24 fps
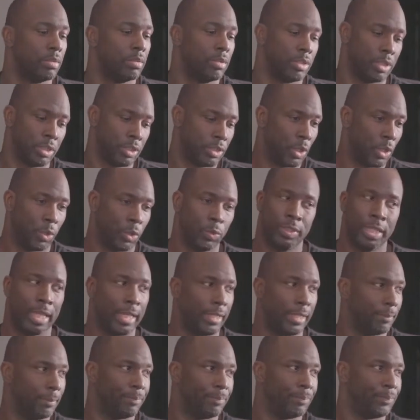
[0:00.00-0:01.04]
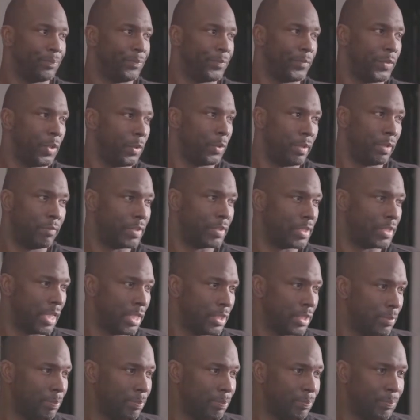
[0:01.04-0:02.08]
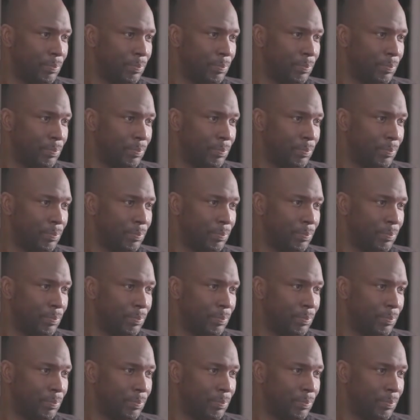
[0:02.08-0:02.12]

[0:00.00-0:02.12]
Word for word: Just don't take them. Don't even touch them.